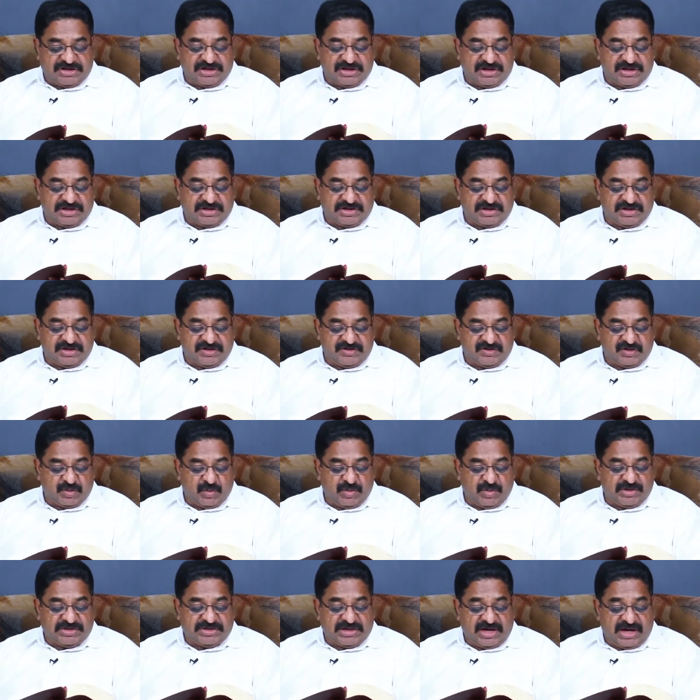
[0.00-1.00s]
churches
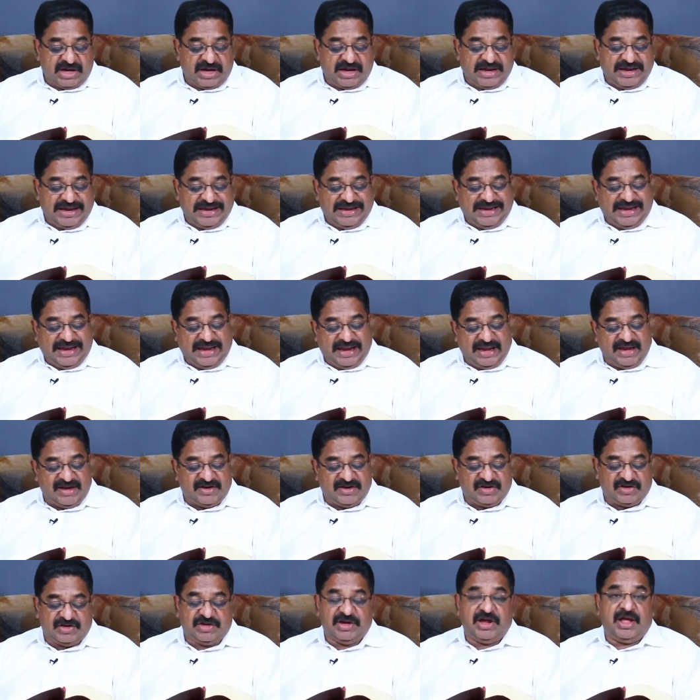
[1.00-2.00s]
which are in
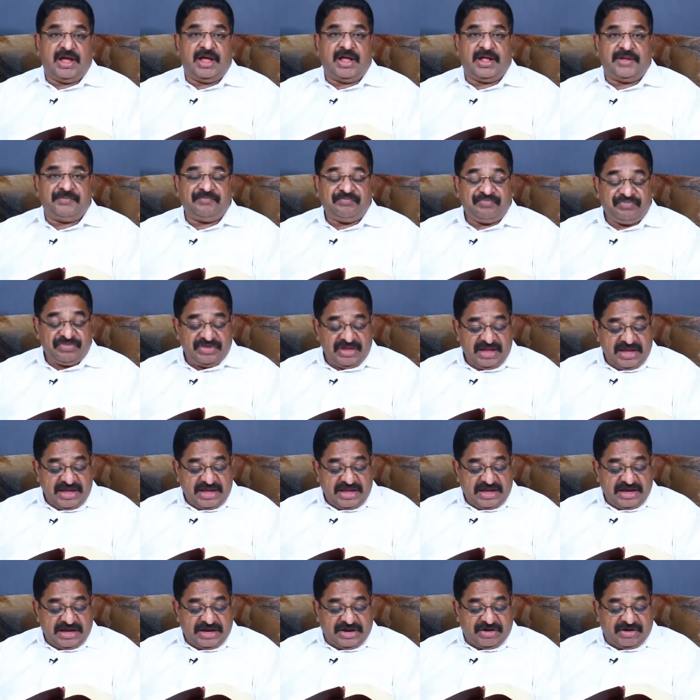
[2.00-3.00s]
Asia,
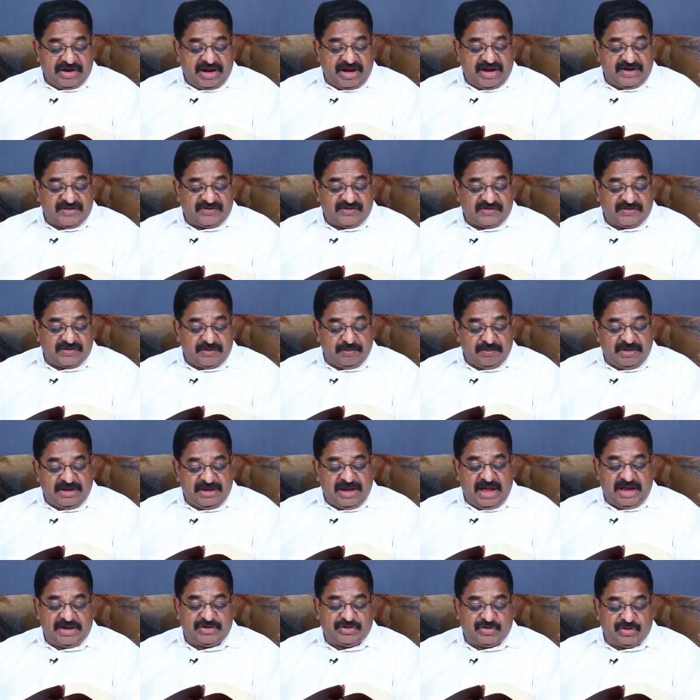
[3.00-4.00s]
grace
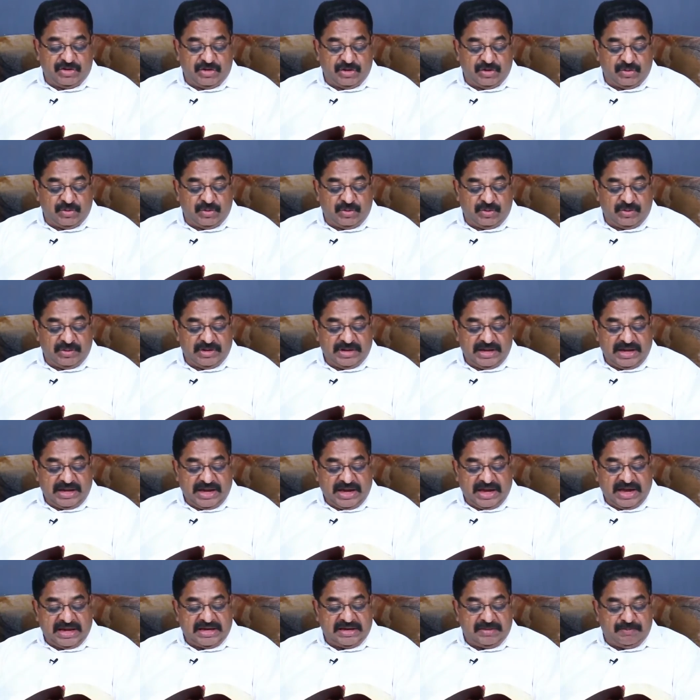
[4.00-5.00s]
be unto you
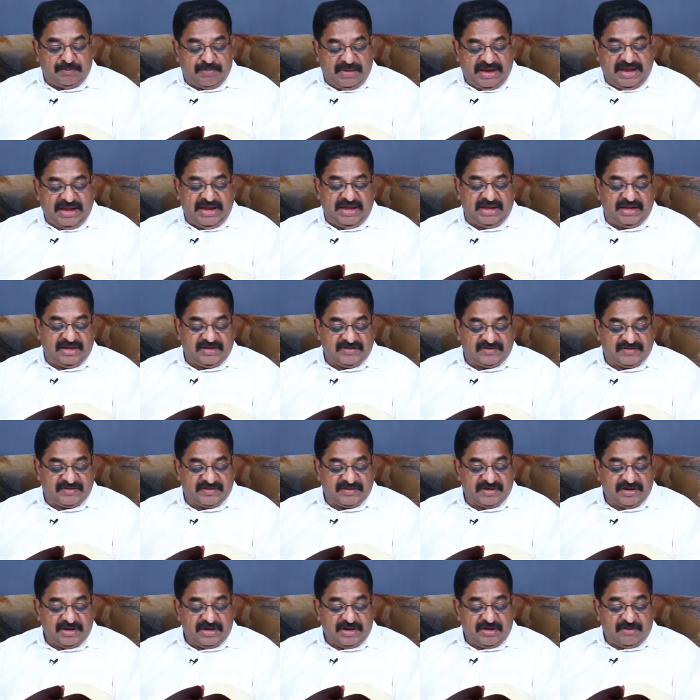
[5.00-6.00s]
and
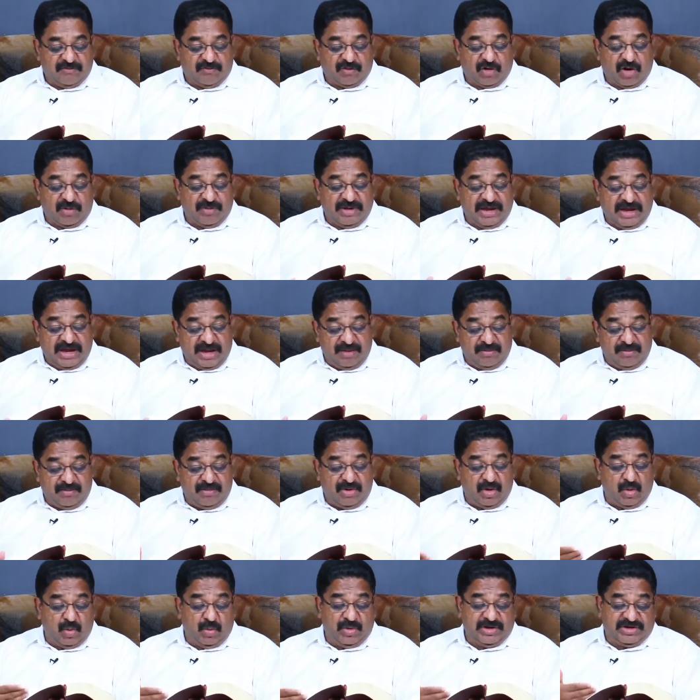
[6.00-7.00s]
peace from
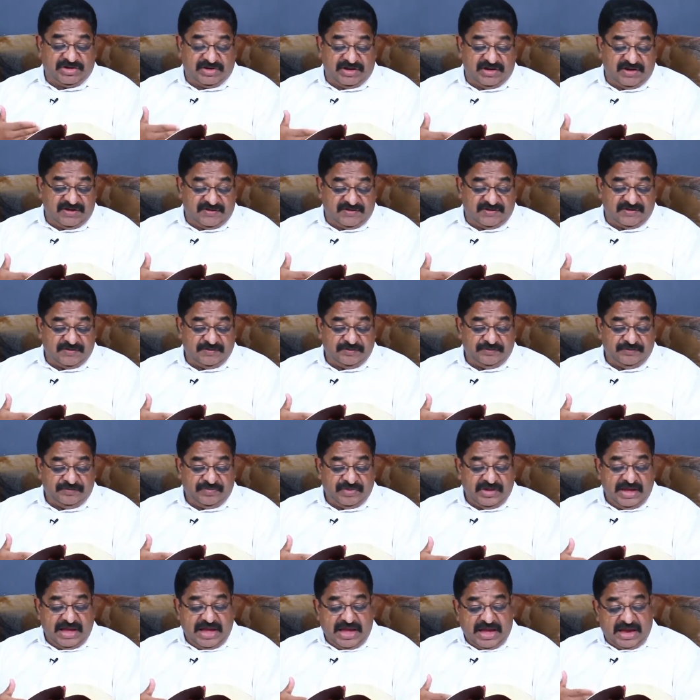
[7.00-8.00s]
him which is,
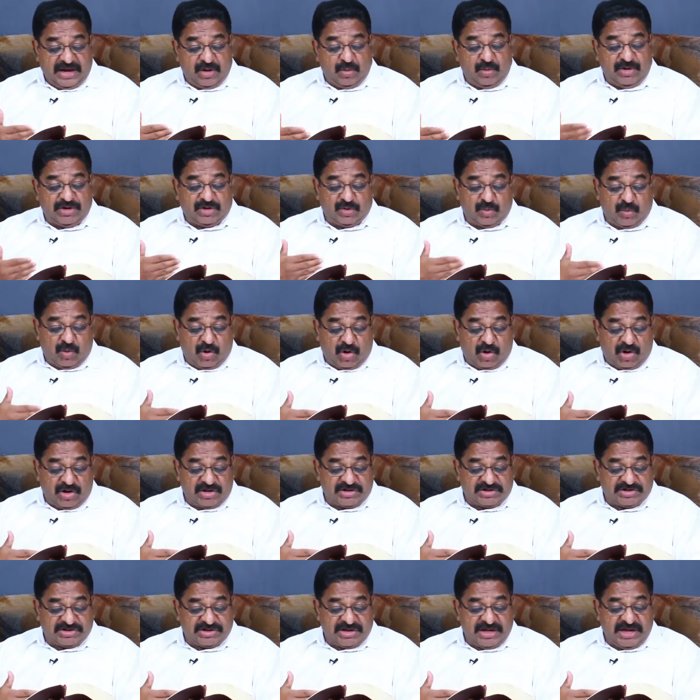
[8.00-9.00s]
and which
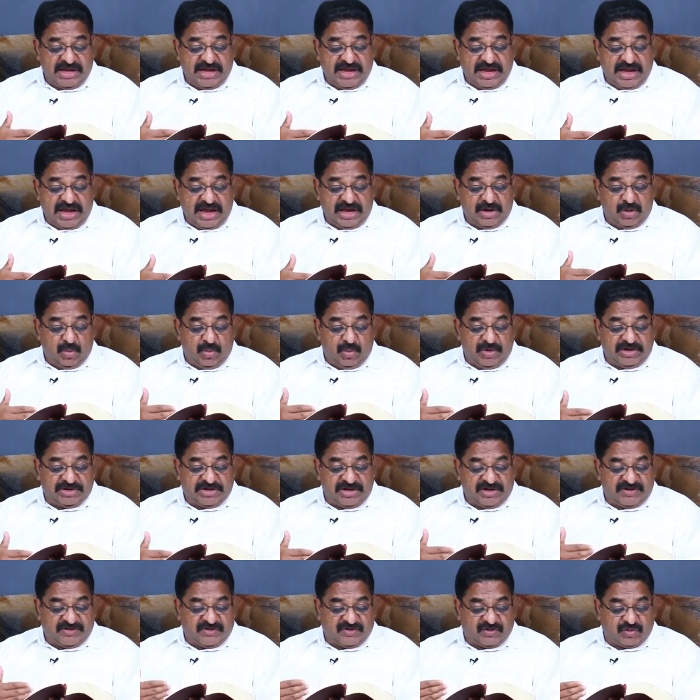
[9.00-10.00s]
was, and
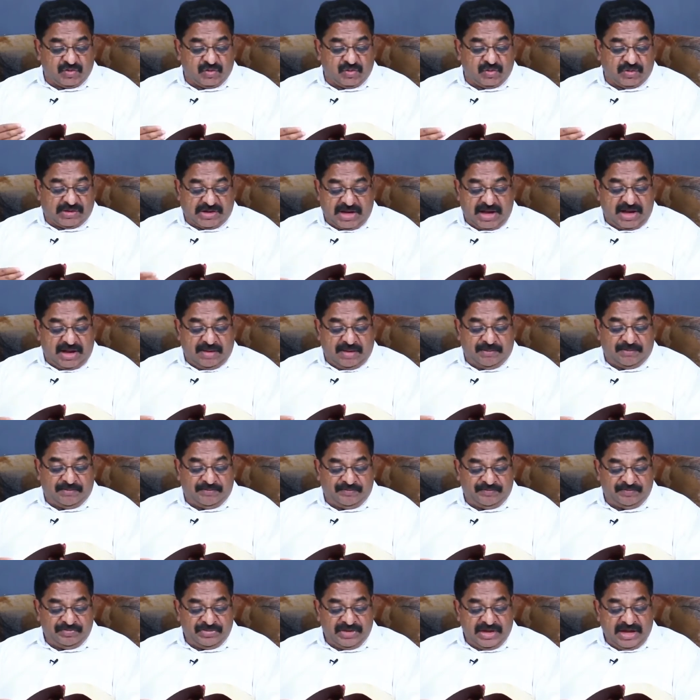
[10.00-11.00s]
which is to
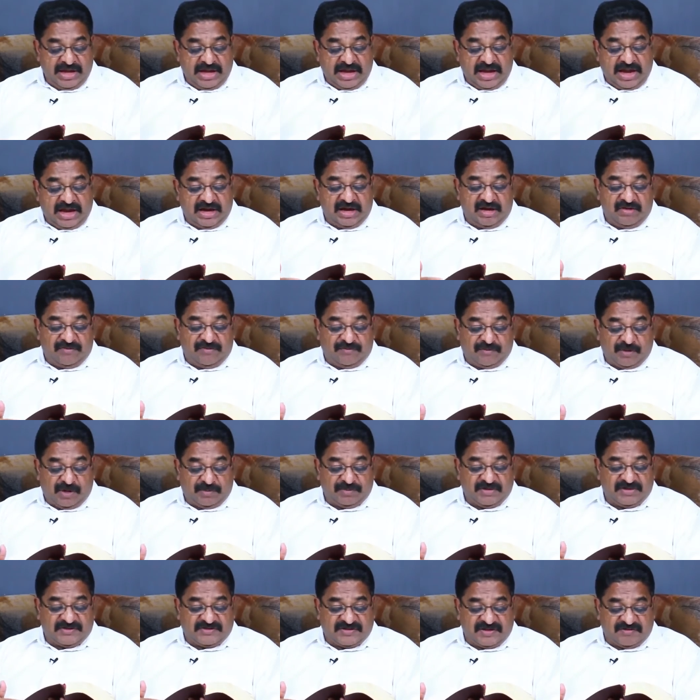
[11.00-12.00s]
come, and
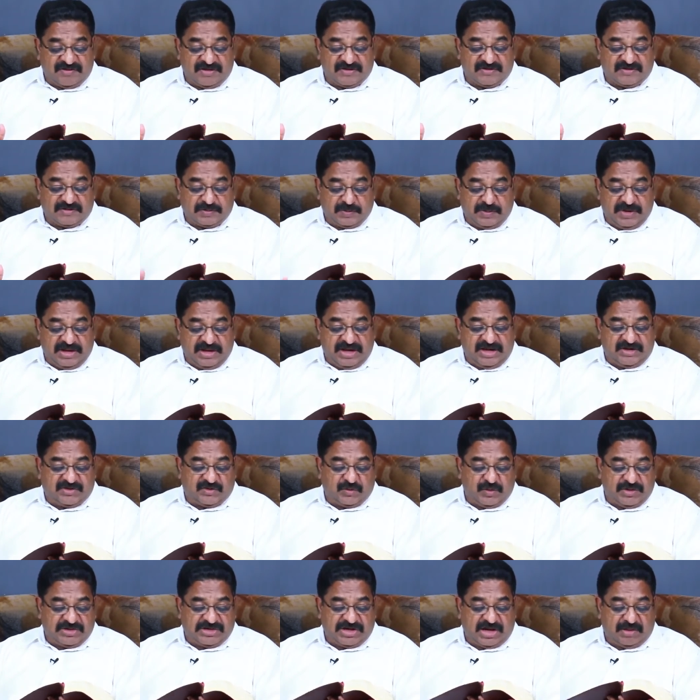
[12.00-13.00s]
from the seven
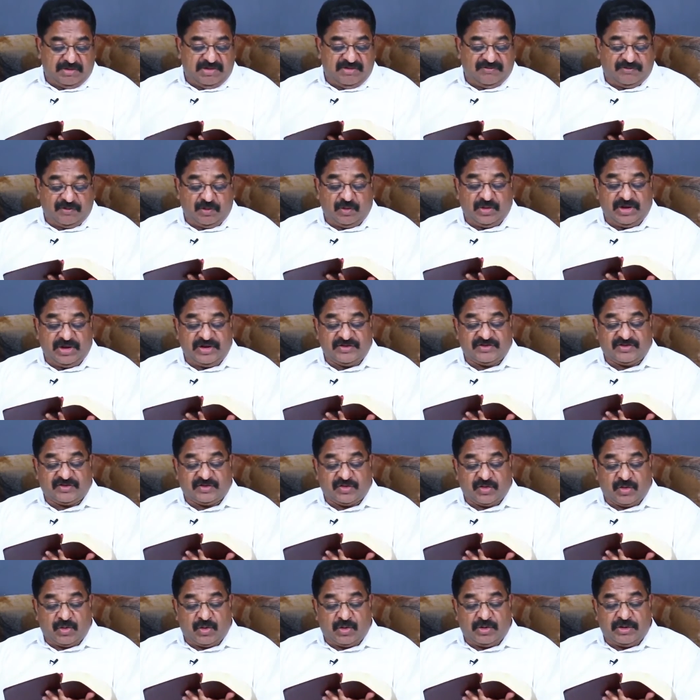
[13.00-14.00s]
spirits which are before his
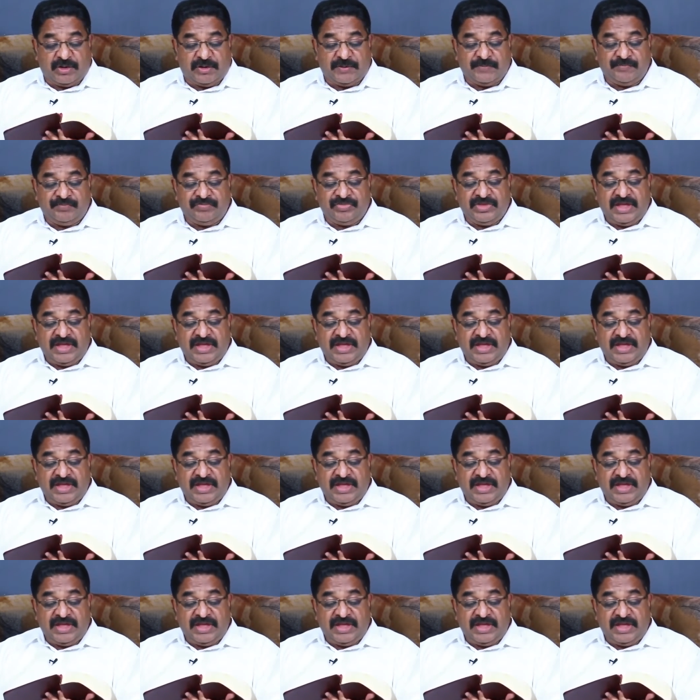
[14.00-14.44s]
throne,